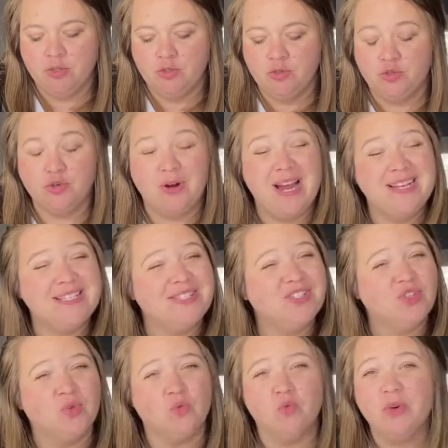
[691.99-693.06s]
dressed
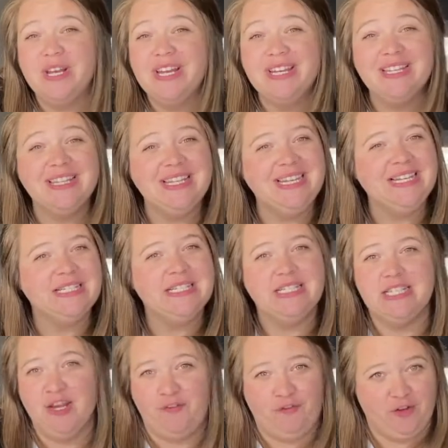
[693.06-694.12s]
really
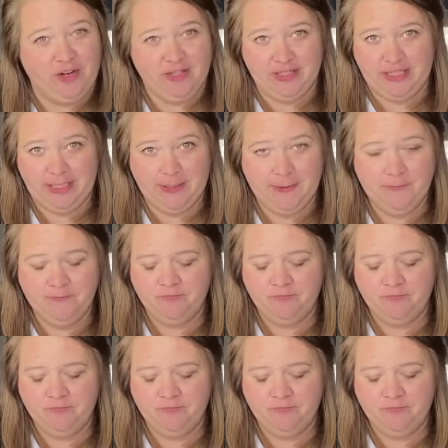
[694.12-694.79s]
differently.